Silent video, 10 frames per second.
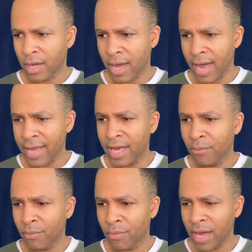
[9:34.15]
I
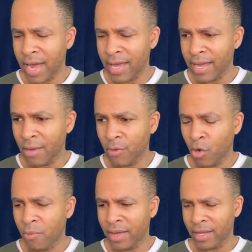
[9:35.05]
am I am
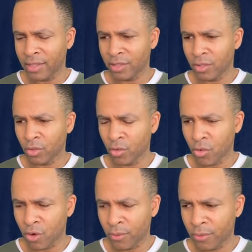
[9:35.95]
obeying the
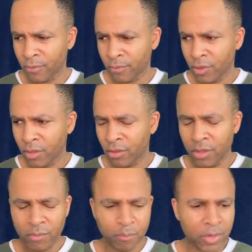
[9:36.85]
Lord.
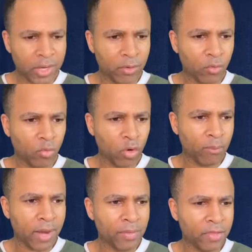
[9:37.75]
But what
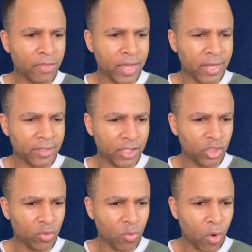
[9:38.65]
about the things
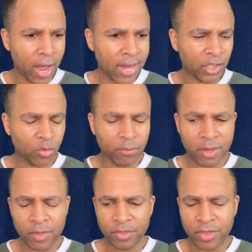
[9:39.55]
that you watch? What
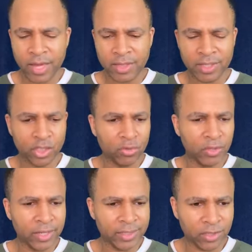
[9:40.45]
about the things that you
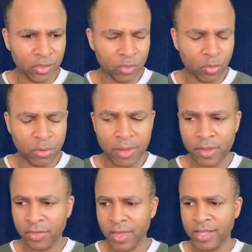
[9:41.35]
listen to? What about
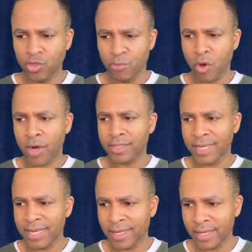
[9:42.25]
the things you
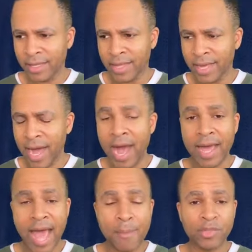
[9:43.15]
partake in that
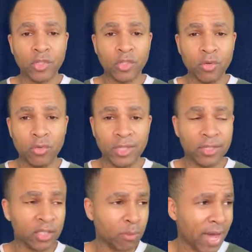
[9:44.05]
God absolutely
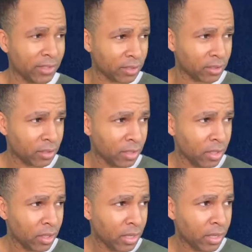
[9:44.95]
despises?
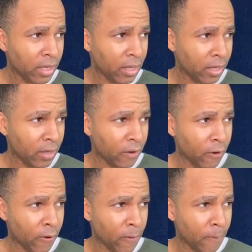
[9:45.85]

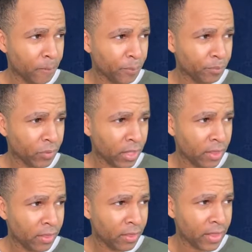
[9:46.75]
Um,
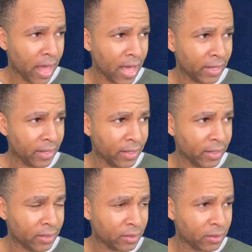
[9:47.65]
that
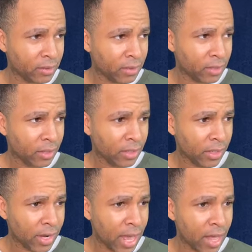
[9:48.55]
is
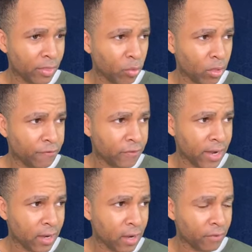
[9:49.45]
not the will of,
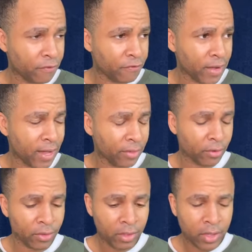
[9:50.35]
of the
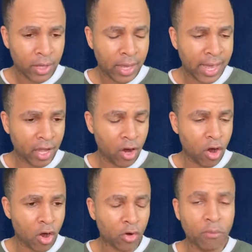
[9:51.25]
Father a
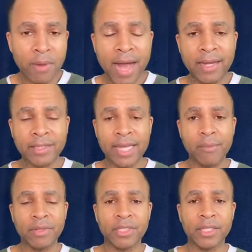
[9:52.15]
carnal mind is
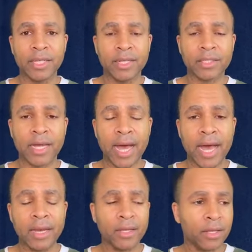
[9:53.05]
enmity against
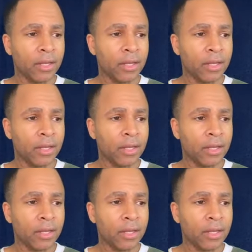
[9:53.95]
God.